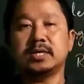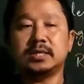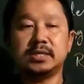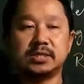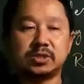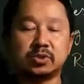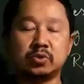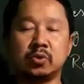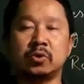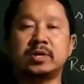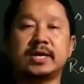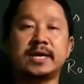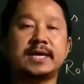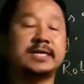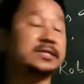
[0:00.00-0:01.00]
is
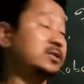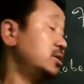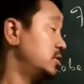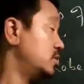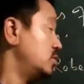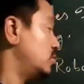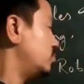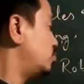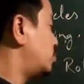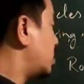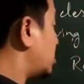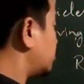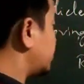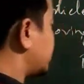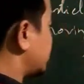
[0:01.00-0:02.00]
known as
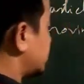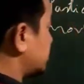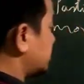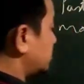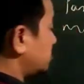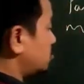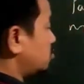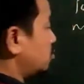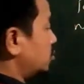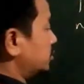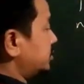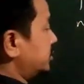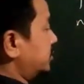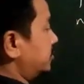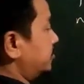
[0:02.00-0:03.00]
Brownian
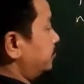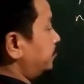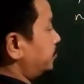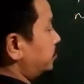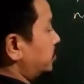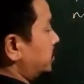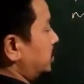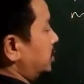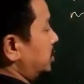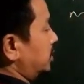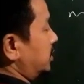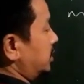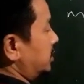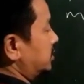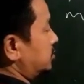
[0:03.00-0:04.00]
motion.
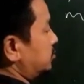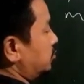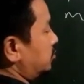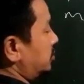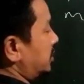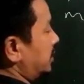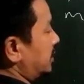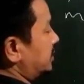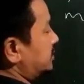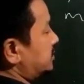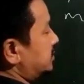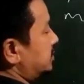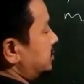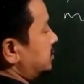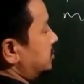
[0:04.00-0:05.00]
Is known
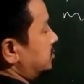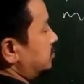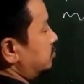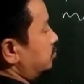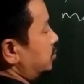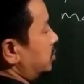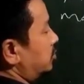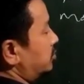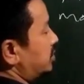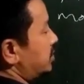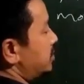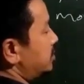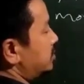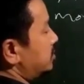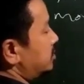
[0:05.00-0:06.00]
as
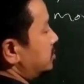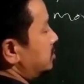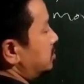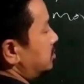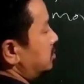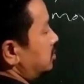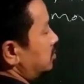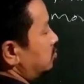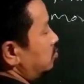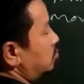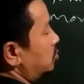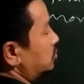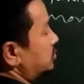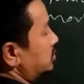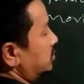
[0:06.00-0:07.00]
Brownian
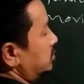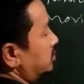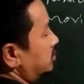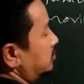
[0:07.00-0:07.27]
motion.